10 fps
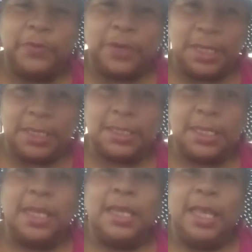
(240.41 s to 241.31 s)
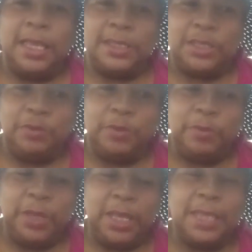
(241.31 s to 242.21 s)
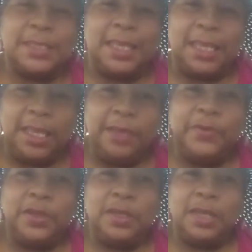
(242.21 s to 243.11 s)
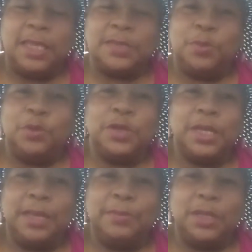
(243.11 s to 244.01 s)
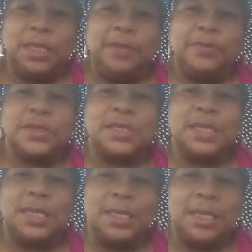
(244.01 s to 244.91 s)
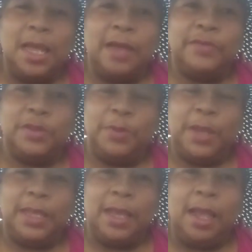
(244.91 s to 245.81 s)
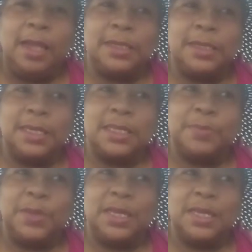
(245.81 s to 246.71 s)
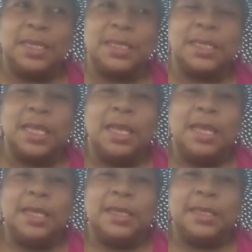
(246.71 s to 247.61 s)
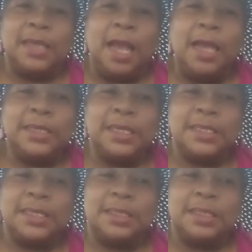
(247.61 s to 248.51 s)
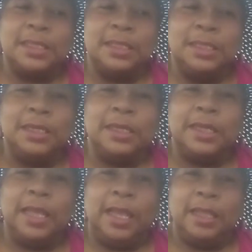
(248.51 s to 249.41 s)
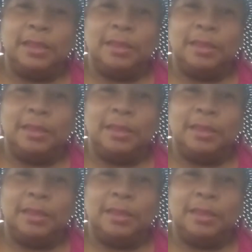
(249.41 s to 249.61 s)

for us as human beings, even as born-again believers, to love the way God does, because God doesn't look at